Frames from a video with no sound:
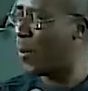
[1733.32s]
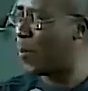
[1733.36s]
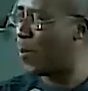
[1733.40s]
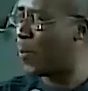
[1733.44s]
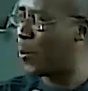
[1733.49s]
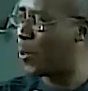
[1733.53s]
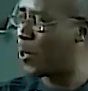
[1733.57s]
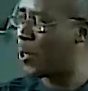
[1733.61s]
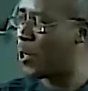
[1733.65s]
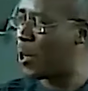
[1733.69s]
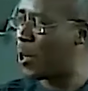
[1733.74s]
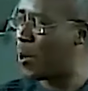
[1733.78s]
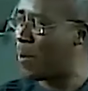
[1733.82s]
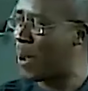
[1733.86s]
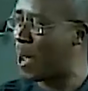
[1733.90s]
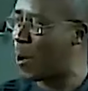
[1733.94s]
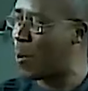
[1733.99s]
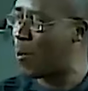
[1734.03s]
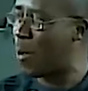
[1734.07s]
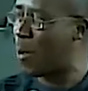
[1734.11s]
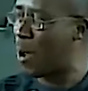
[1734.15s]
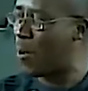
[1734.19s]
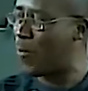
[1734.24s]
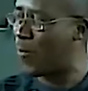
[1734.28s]
the podium
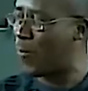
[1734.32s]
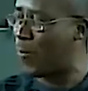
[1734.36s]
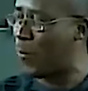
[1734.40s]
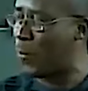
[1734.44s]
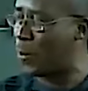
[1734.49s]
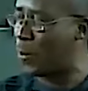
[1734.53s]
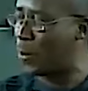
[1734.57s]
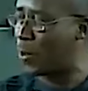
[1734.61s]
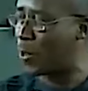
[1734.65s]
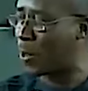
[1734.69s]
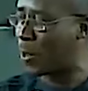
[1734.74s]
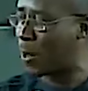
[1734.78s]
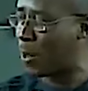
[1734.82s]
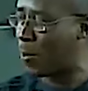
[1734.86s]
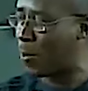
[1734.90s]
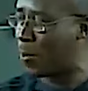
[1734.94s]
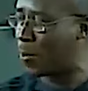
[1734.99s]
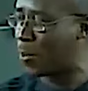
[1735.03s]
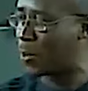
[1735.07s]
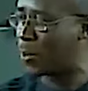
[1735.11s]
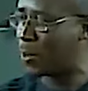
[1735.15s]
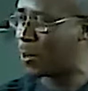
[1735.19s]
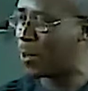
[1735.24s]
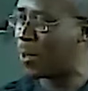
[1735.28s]
by 1 foot
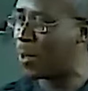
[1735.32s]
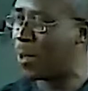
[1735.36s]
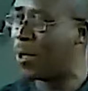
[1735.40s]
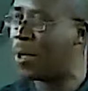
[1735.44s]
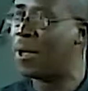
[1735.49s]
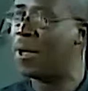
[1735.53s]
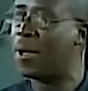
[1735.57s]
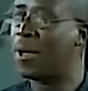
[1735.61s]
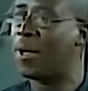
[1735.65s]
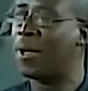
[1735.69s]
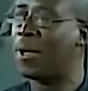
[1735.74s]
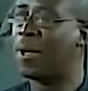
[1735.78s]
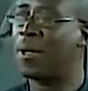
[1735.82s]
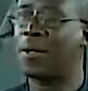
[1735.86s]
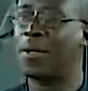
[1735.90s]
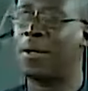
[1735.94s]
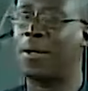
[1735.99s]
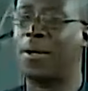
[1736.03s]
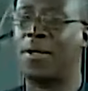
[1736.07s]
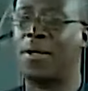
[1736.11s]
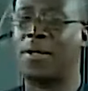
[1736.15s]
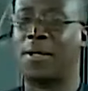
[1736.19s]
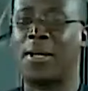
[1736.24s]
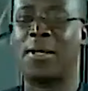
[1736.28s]
close
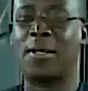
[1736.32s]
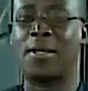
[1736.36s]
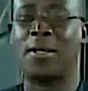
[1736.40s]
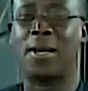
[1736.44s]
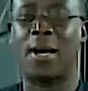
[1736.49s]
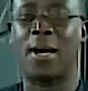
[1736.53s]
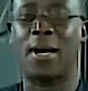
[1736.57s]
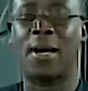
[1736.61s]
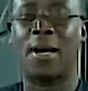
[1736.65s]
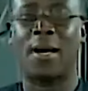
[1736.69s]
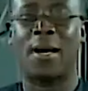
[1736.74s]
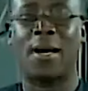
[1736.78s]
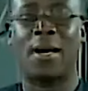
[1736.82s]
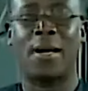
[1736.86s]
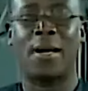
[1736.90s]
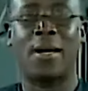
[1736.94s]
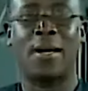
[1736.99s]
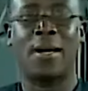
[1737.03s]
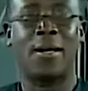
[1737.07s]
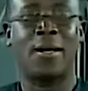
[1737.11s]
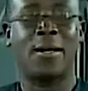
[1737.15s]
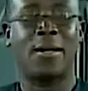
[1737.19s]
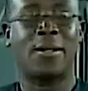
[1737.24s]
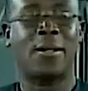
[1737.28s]
to the center.
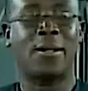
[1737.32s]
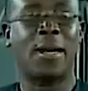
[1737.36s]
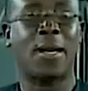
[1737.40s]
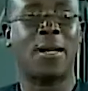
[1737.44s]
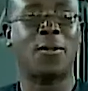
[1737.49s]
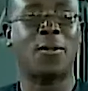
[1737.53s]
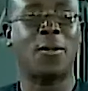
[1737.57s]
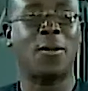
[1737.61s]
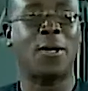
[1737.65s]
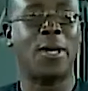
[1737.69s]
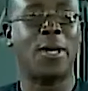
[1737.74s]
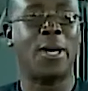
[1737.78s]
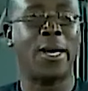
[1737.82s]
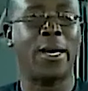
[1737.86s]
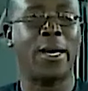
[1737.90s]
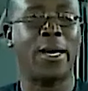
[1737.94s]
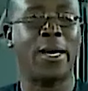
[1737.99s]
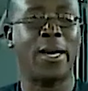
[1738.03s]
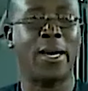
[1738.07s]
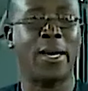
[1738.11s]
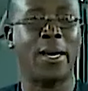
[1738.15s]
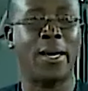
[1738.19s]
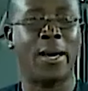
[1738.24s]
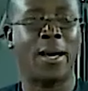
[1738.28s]
Saturday
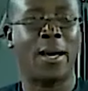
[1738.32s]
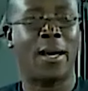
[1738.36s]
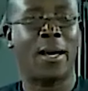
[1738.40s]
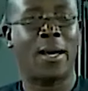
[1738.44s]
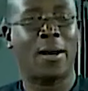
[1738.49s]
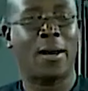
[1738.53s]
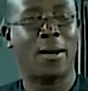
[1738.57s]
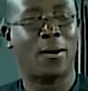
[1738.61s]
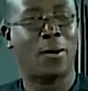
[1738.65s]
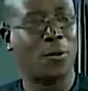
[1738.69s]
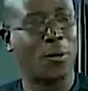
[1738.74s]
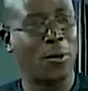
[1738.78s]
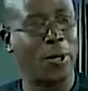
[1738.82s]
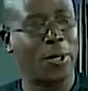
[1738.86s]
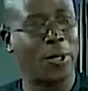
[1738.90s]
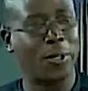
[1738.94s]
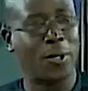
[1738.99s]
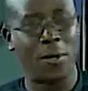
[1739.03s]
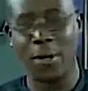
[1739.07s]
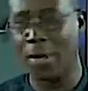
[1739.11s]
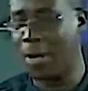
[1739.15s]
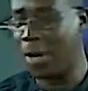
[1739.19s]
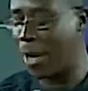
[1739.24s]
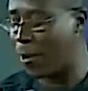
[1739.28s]
again, go to the
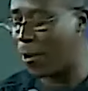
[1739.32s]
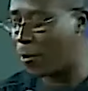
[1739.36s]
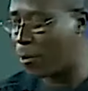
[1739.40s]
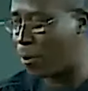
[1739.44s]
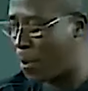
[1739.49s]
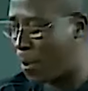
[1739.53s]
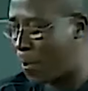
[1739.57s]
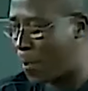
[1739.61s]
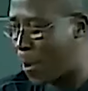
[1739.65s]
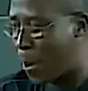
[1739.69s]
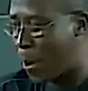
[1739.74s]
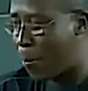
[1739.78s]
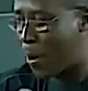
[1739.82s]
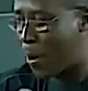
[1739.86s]
Sunday, I took me by